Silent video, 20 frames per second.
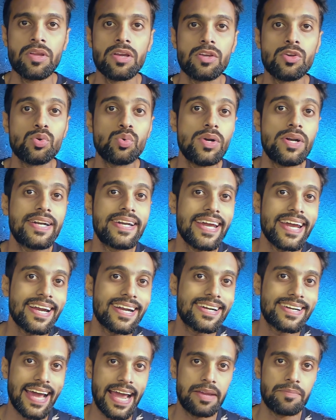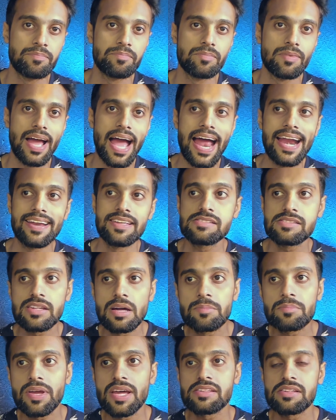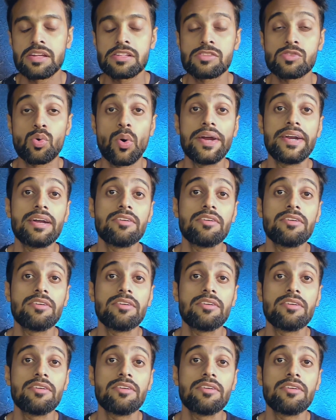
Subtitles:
You will take time and in some cases quite